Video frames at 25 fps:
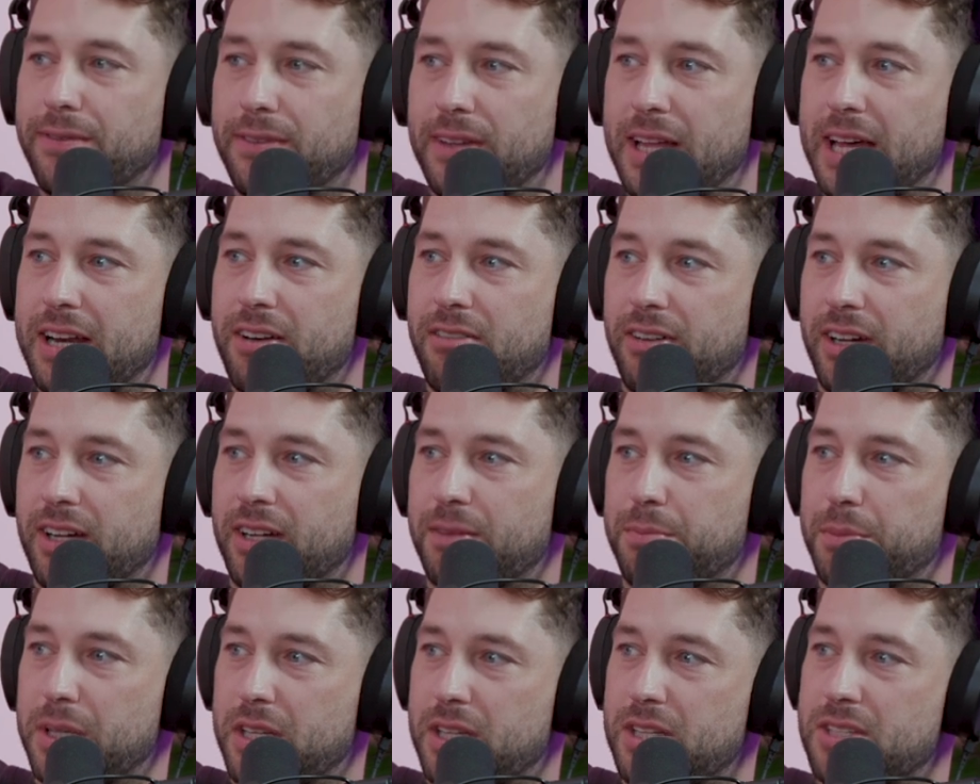flattering
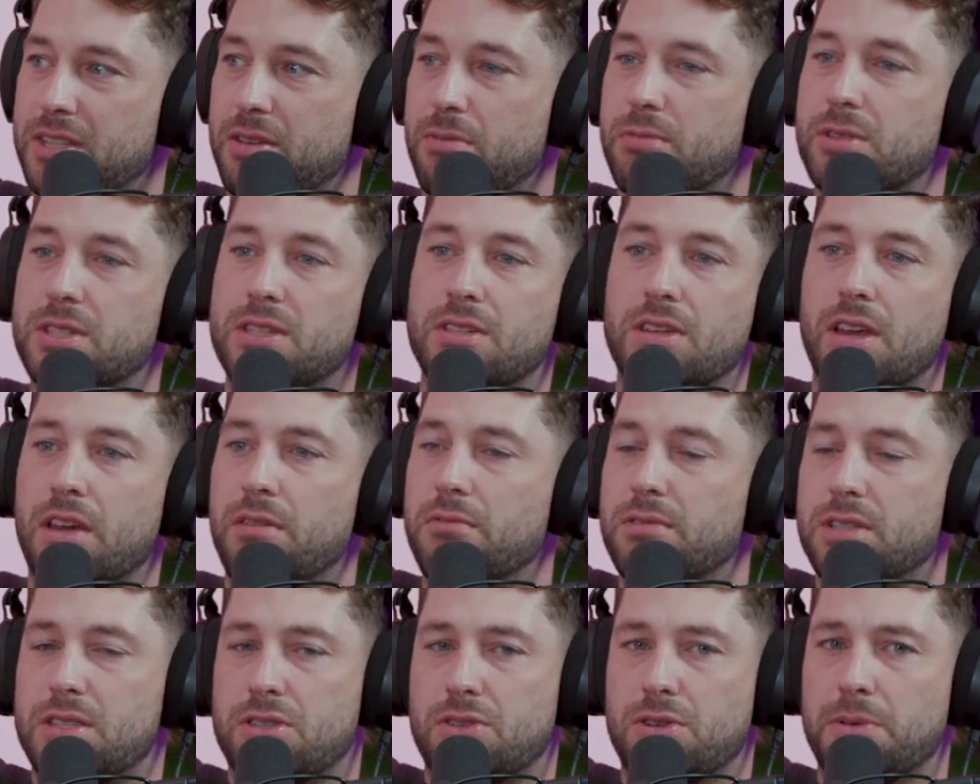because it
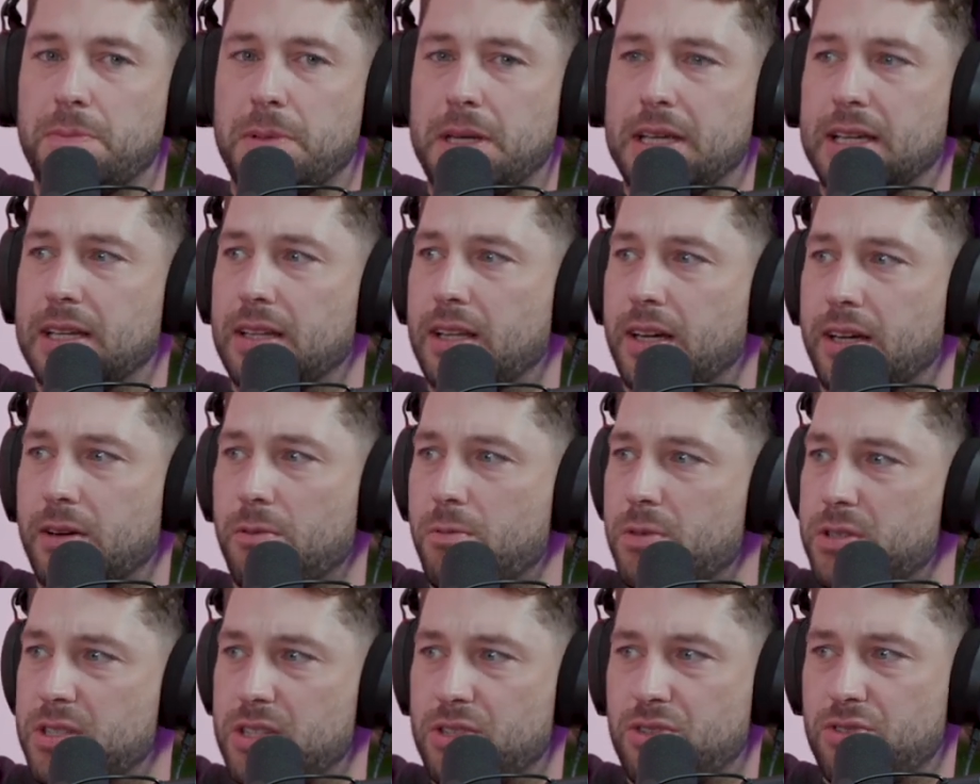was too big. Like, it
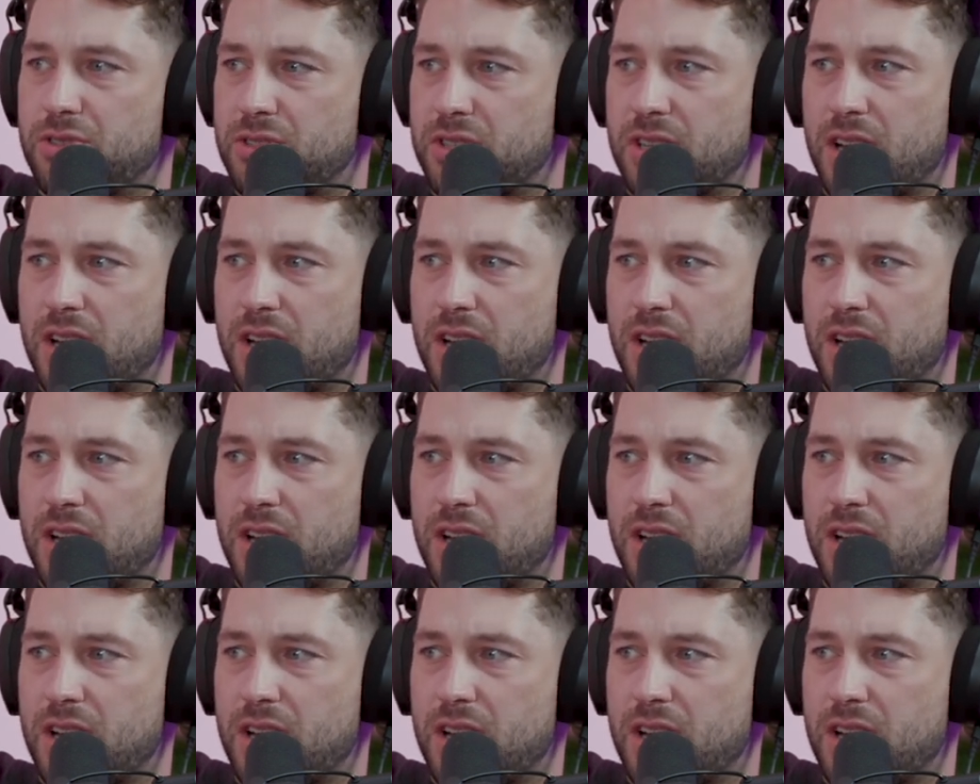wasn't your